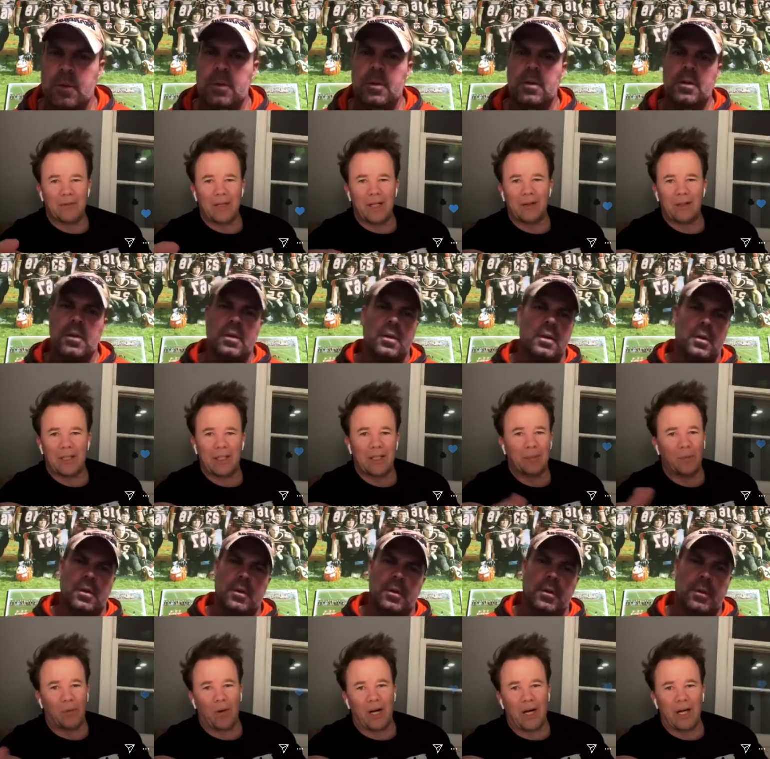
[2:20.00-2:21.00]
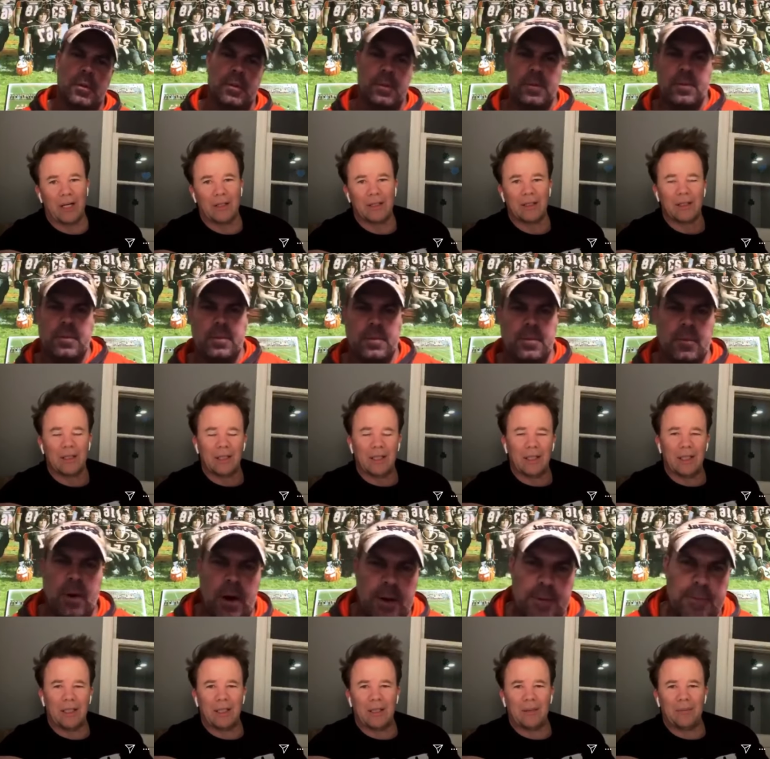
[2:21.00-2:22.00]
Speaker 1: You can't give them a ride Right.
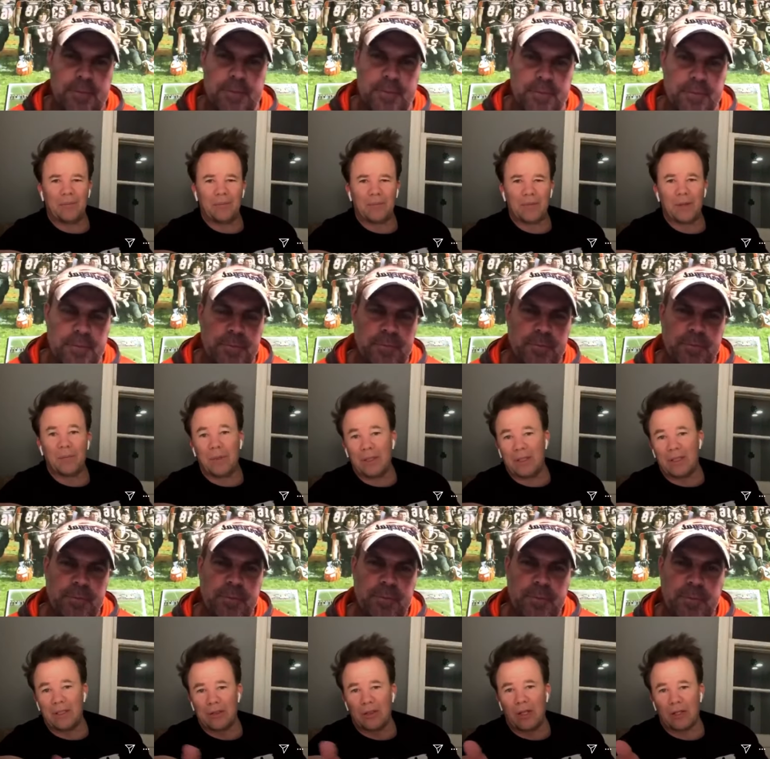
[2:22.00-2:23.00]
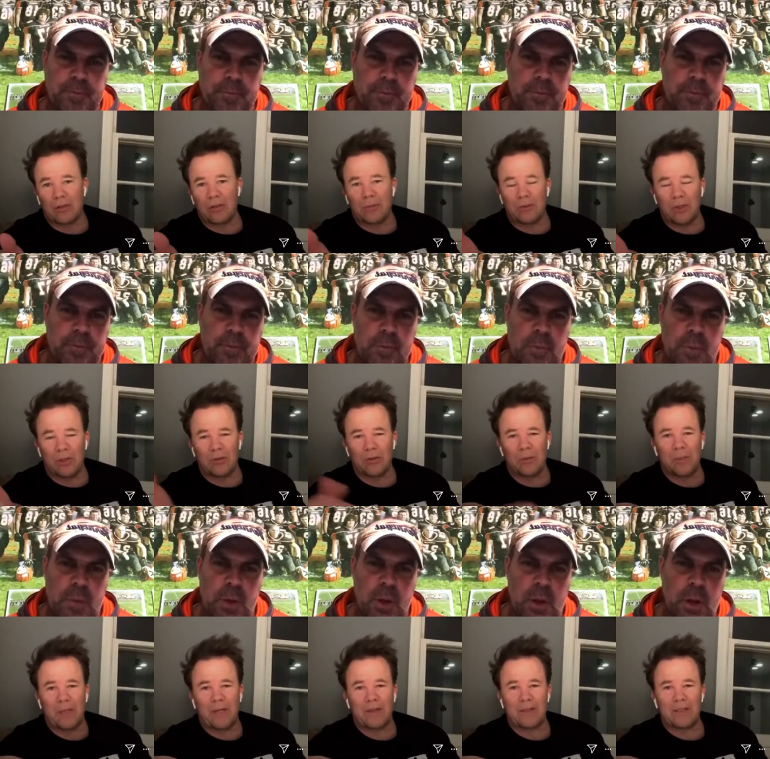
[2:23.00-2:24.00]
Um, but you can talk to them, talk to their
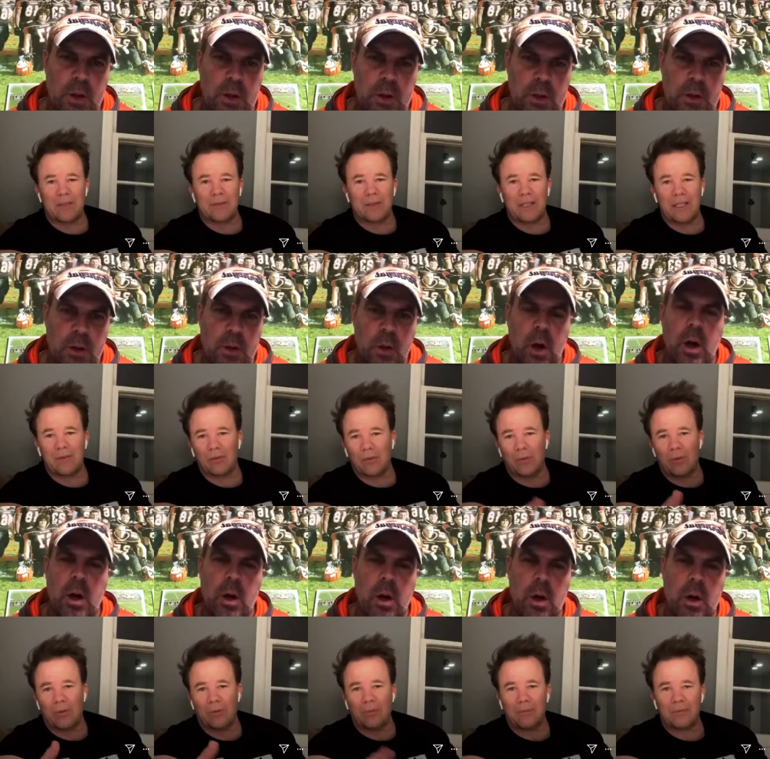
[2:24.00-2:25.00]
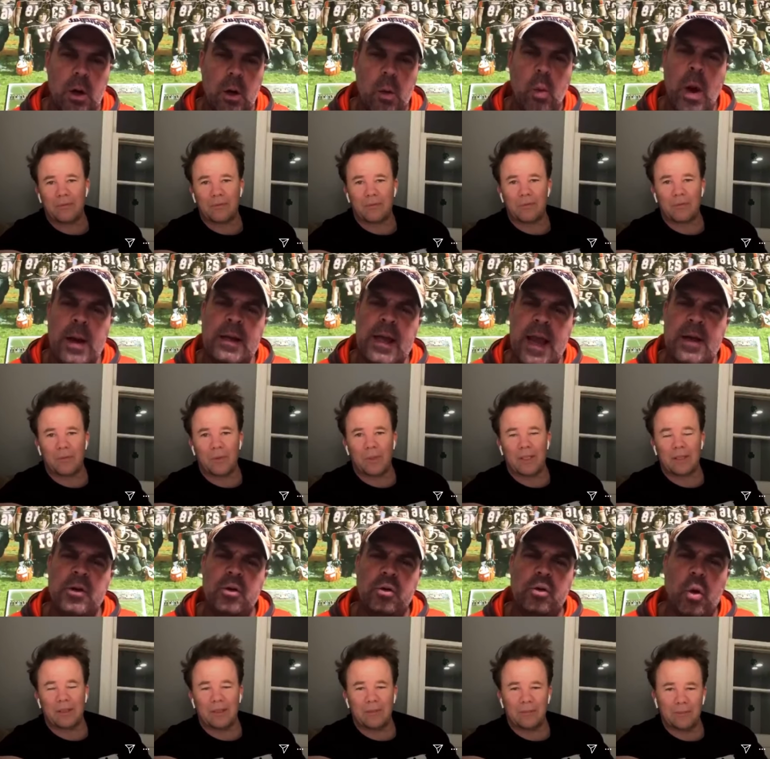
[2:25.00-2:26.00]
parents and stuff like that, and recruit them. When, can
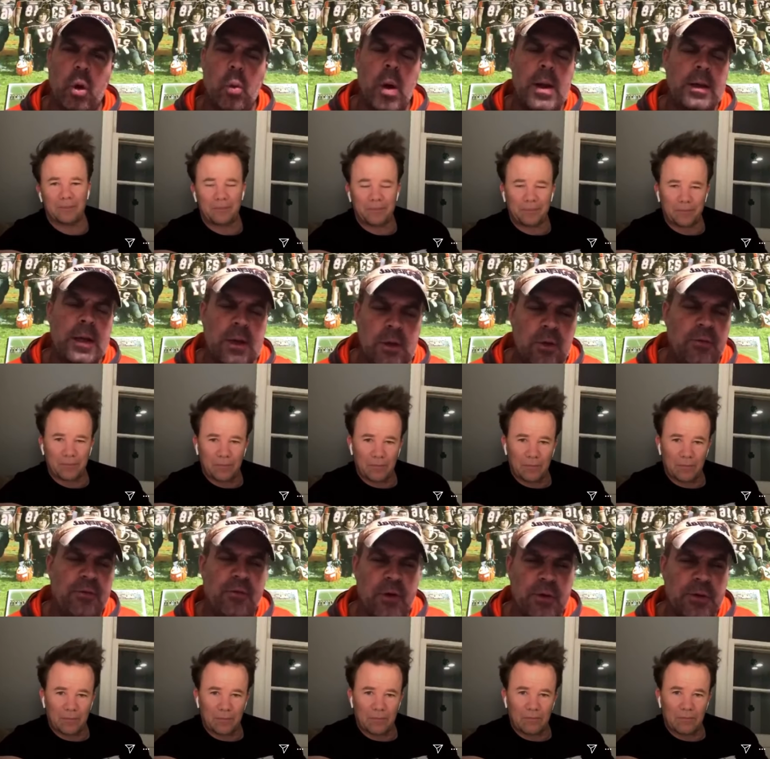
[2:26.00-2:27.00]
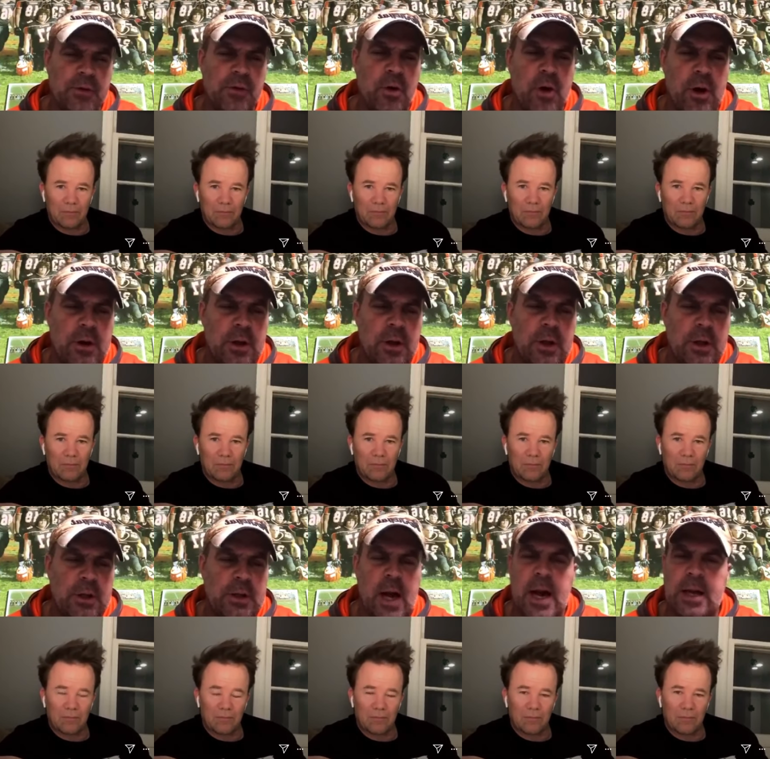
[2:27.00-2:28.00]
you,
Speaker 2: when can you first start
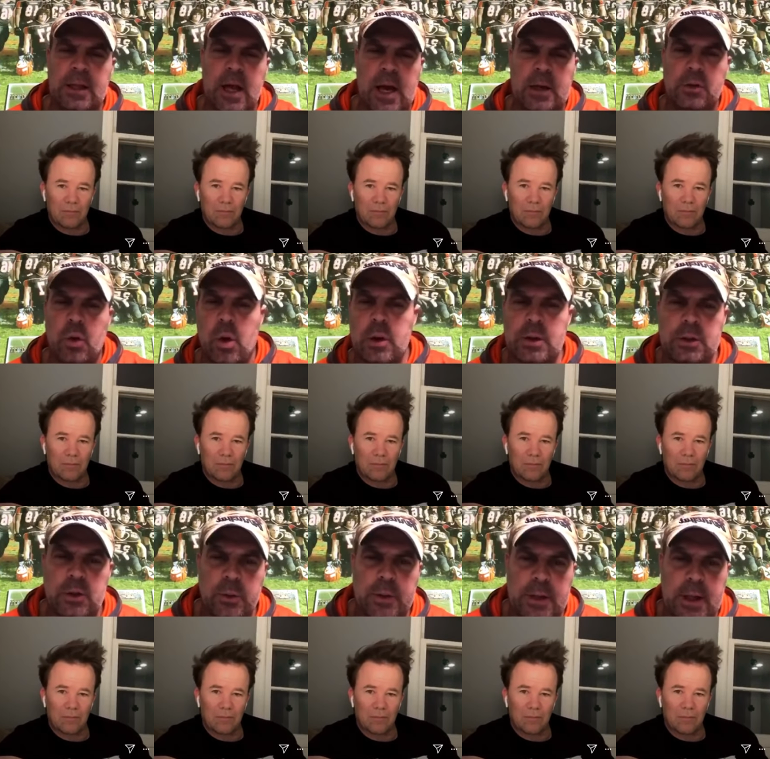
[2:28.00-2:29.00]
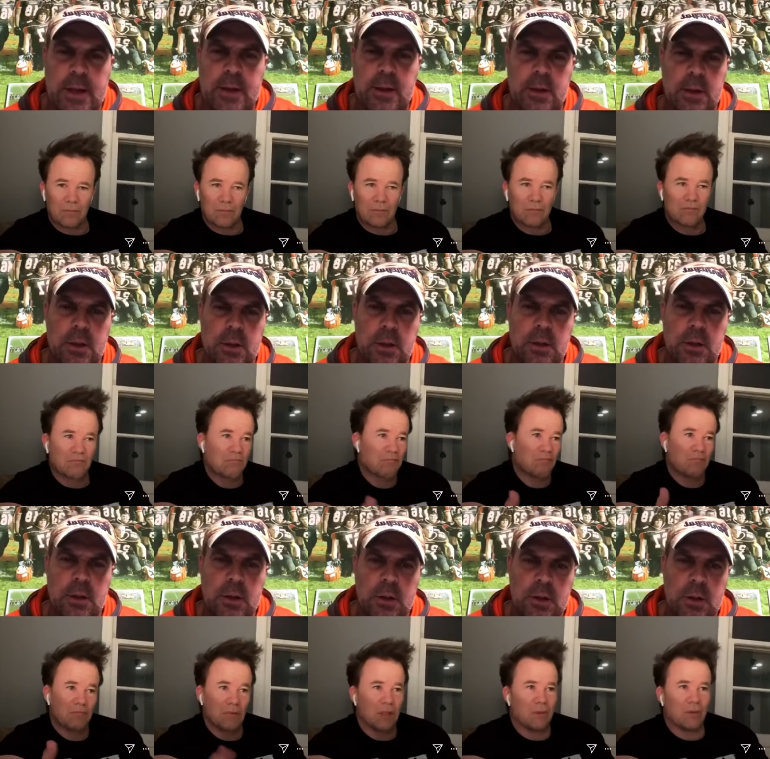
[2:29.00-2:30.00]
dialogue talking to a kid?
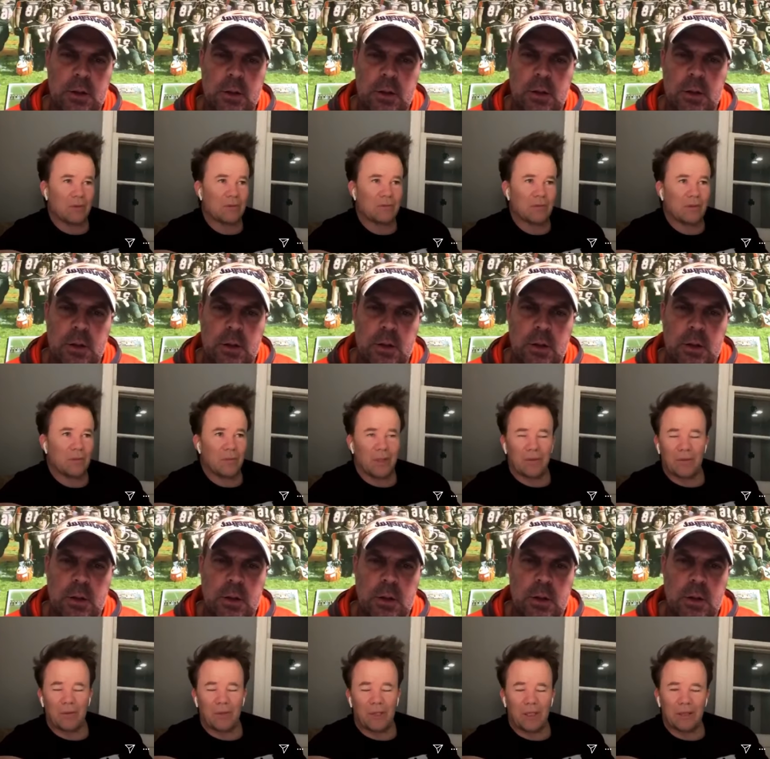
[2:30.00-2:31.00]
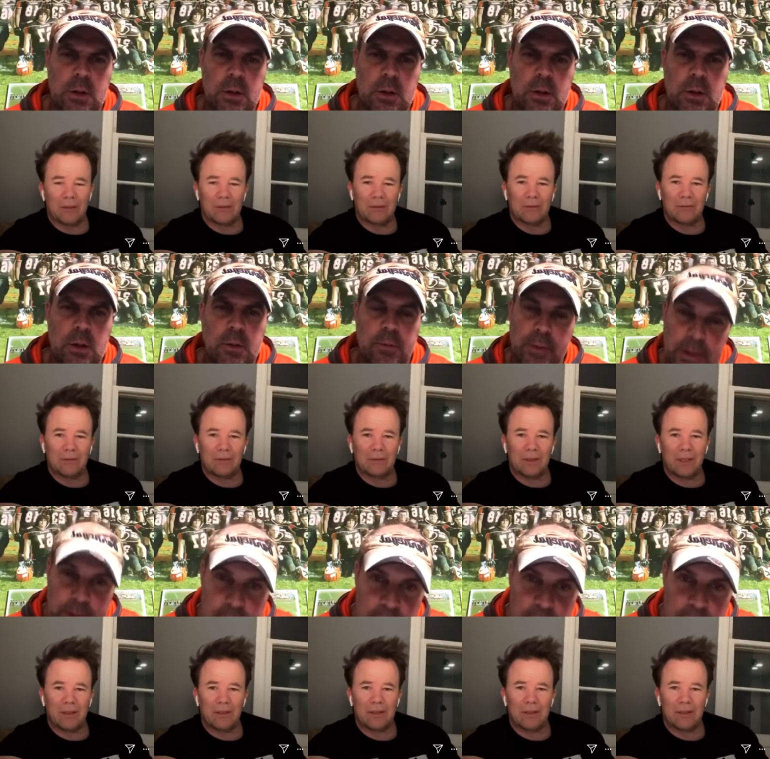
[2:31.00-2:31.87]
Speaker 1: You, was, you know, whenever you want. Really? You know, he's,